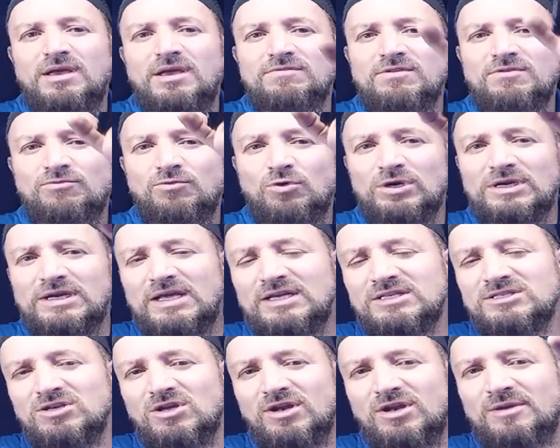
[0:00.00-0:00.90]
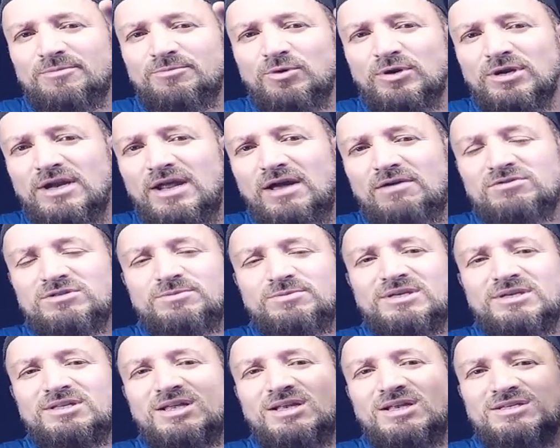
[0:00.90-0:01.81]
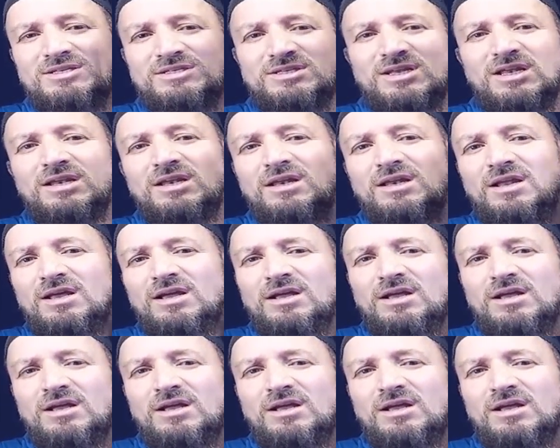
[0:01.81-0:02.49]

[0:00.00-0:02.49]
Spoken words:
if the voltage are input levels, but they're still,